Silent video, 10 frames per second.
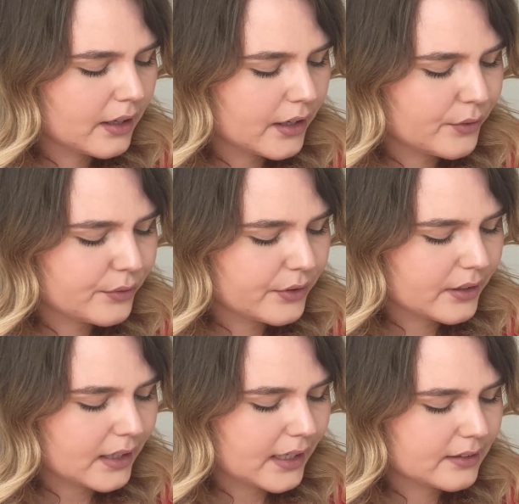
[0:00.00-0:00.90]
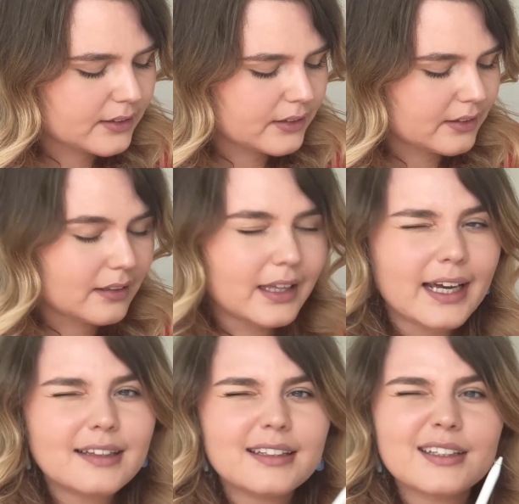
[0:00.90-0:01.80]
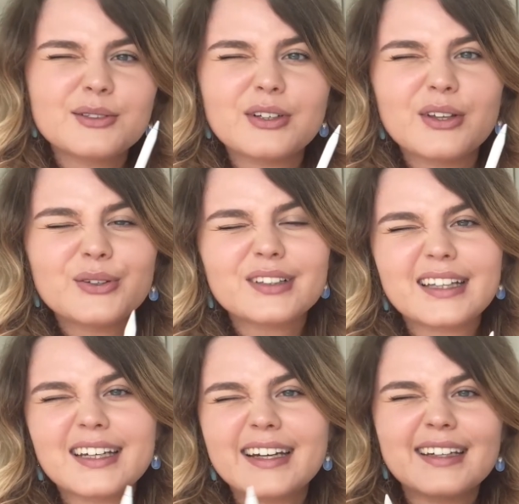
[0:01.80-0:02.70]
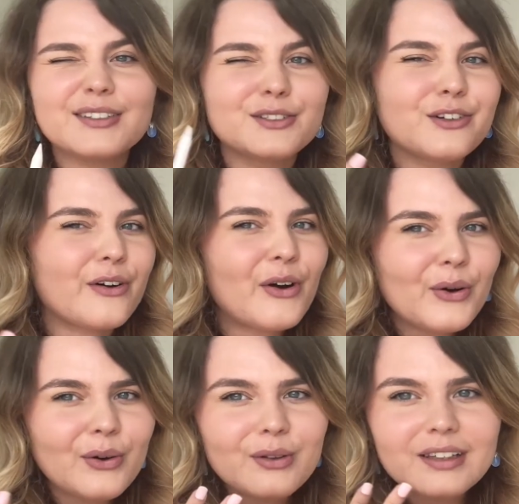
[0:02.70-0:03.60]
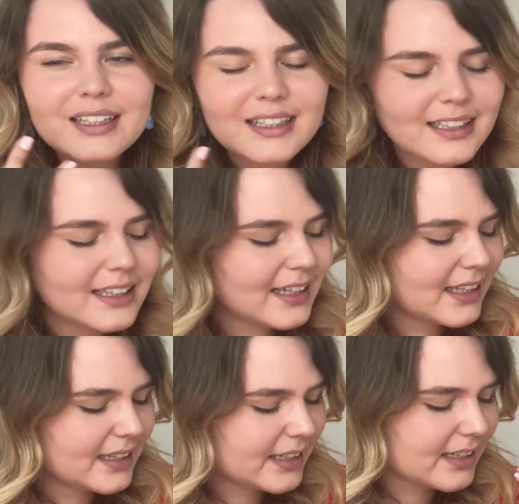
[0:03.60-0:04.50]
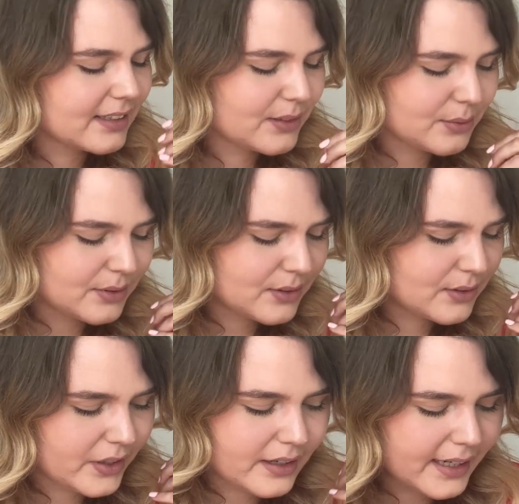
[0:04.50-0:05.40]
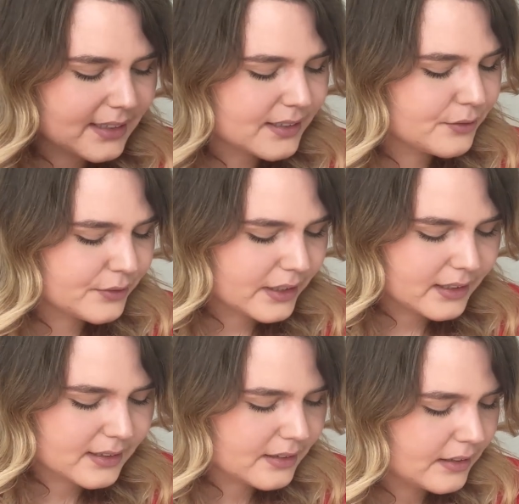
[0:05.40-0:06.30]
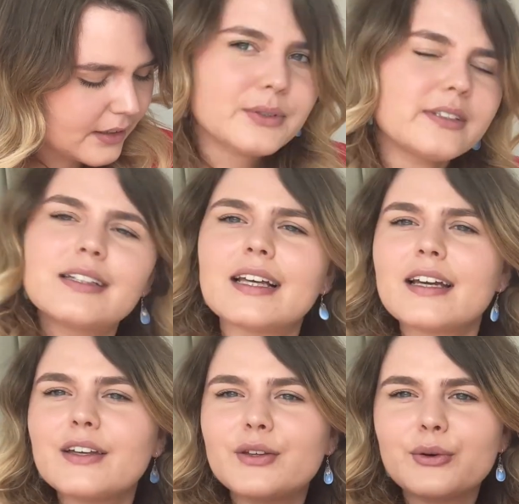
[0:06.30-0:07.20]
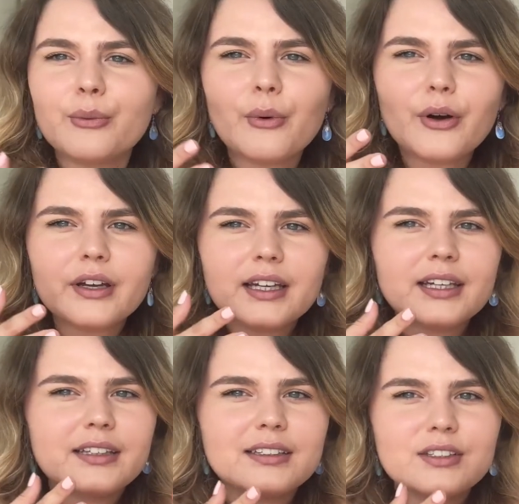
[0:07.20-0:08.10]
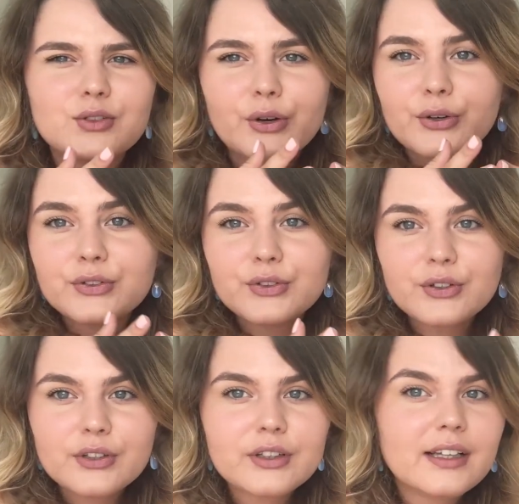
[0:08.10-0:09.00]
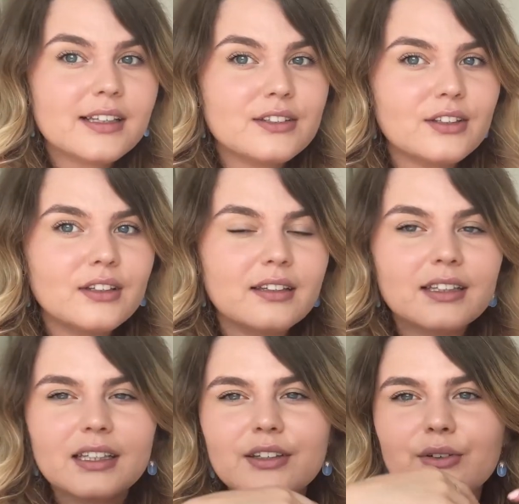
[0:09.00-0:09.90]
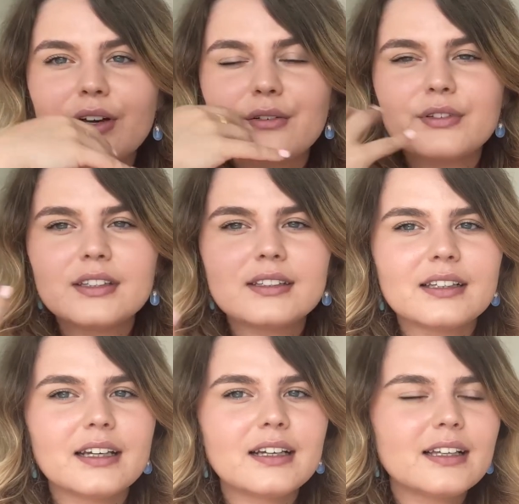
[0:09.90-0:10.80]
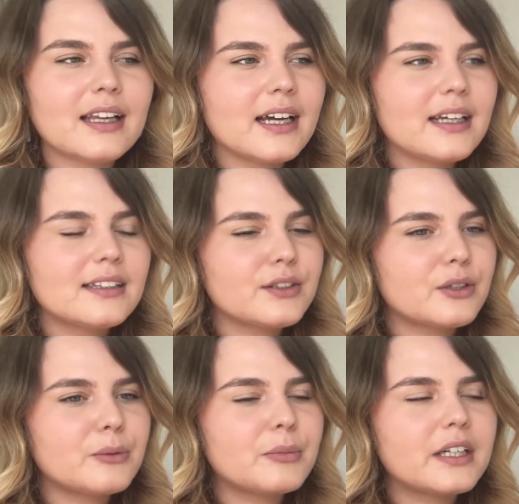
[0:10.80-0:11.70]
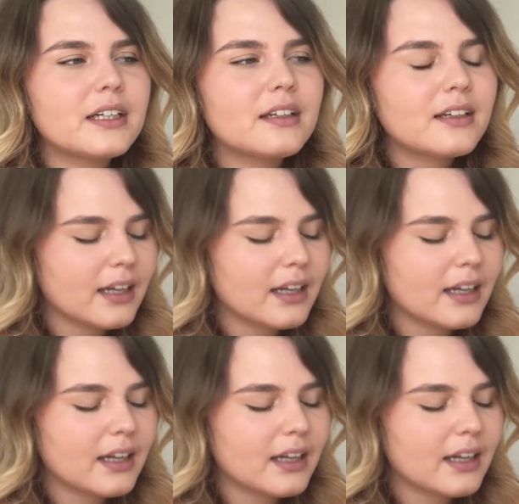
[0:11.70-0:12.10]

I felt like the lighting looked like kind of holy, like it was a nice effect. It was like you're walking in this dark tunnel and suddenly you have this like light come in.